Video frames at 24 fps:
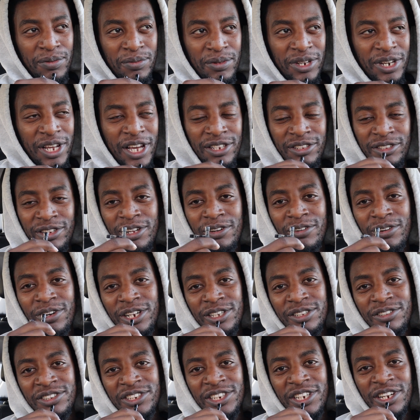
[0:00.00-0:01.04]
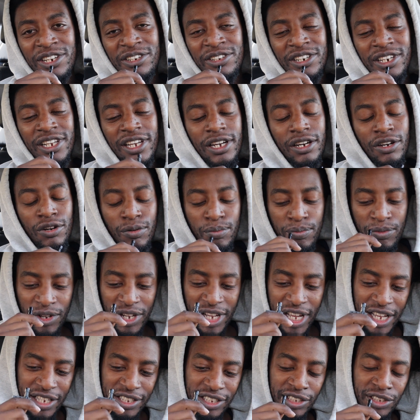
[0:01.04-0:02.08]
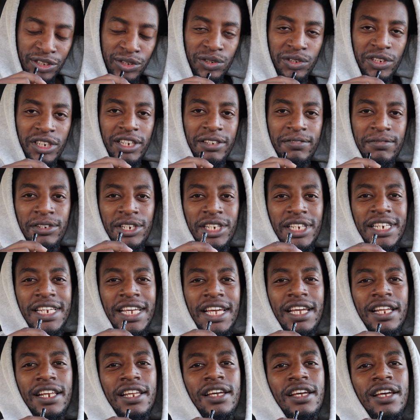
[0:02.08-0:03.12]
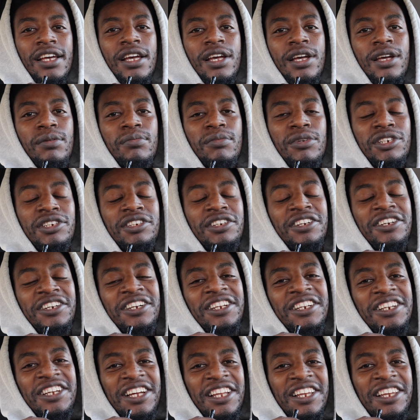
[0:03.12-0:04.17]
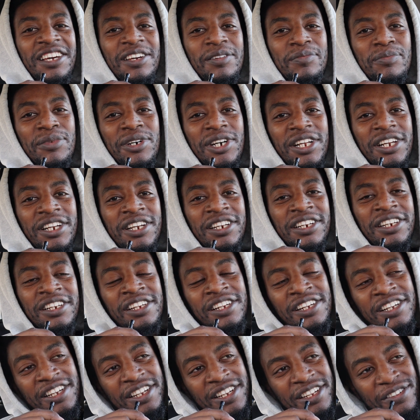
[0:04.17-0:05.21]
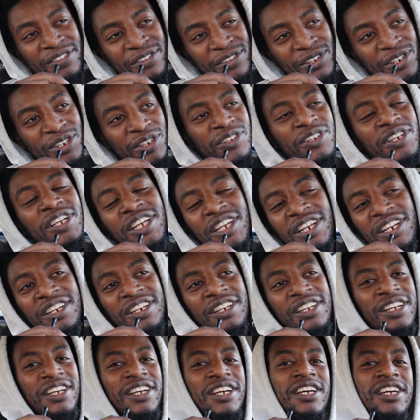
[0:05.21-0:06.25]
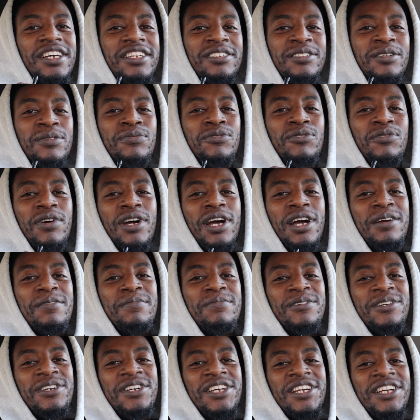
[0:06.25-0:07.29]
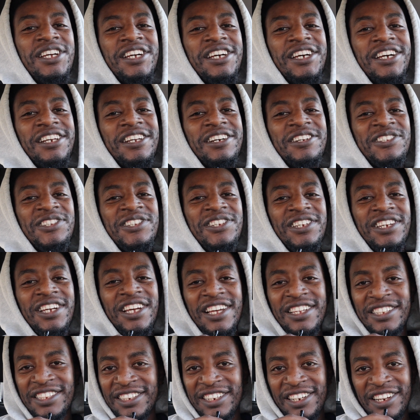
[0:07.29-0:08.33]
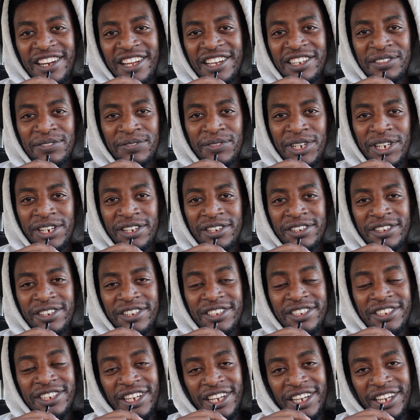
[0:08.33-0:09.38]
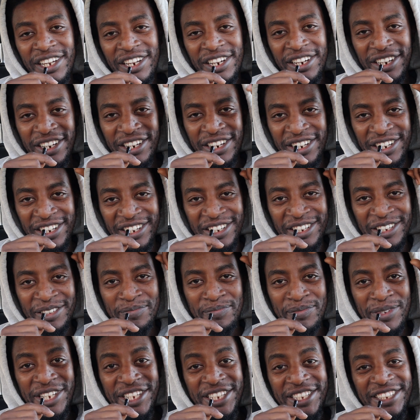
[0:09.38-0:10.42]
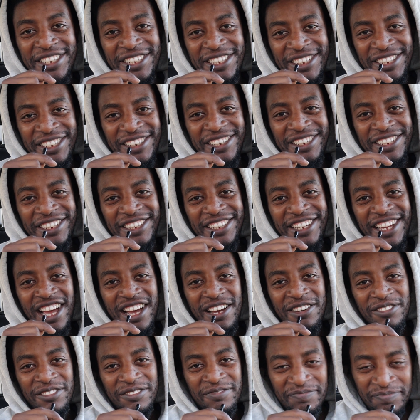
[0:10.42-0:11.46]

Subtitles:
But that's all I wanted to share today. I hope you guys enjoyed. If you did, make sure to hit that like button. If you're new here, subscribe, and I'll see you guys in the next video. Take care and peace out.